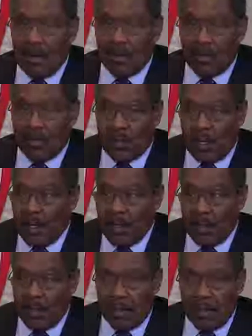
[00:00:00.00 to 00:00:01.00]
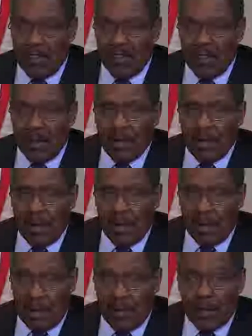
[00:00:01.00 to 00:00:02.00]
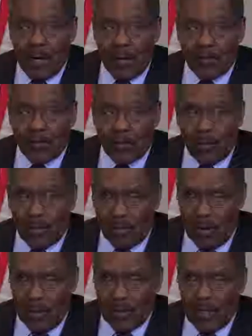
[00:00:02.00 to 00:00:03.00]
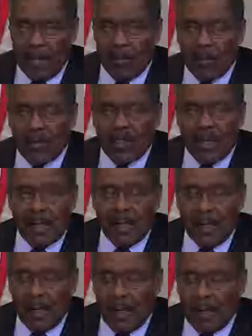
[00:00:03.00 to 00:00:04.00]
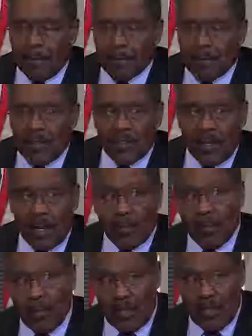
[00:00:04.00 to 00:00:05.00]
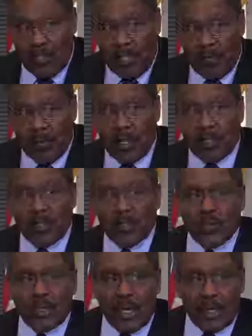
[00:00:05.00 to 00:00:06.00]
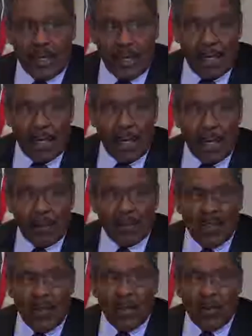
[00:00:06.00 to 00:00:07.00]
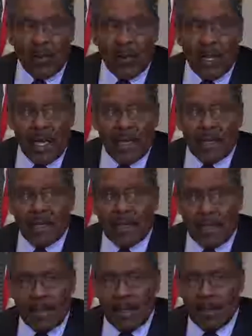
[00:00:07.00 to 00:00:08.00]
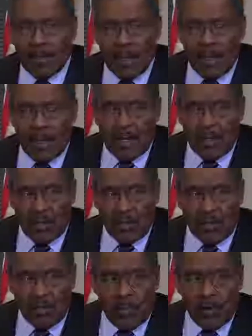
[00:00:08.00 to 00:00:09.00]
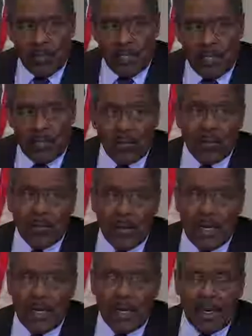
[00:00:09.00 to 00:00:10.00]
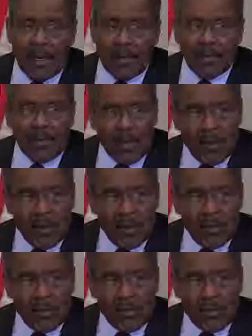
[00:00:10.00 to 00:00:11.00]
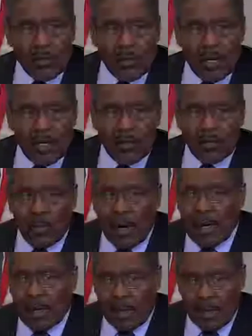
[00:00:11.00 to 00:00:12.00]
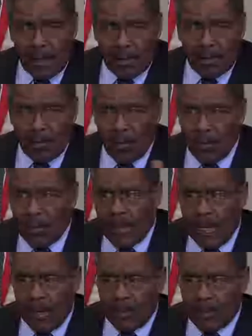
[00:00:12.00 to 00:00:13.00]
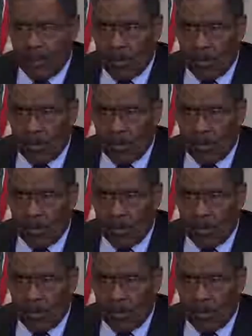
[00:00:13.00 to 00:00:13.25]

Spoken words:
just sitting in the conference room around the table. The setup would be the Chief Justice was at the very end, and then the most senior would be to his right, and then on down